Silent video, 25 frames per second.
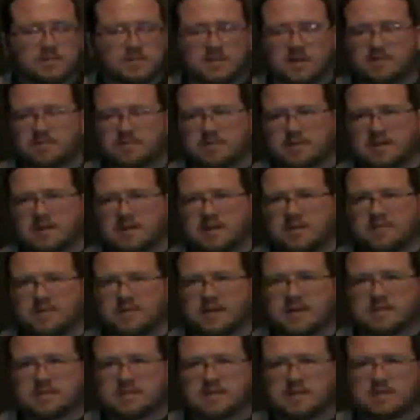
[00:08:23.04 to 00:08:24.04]
But something that
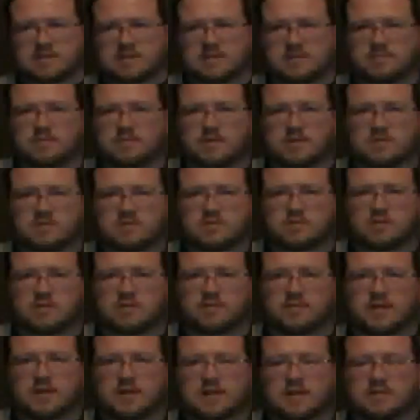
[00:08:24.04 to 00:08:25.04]
definitely has like some
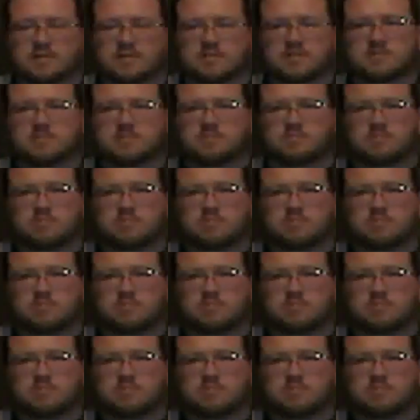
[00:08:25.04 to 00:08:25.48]
sort of like a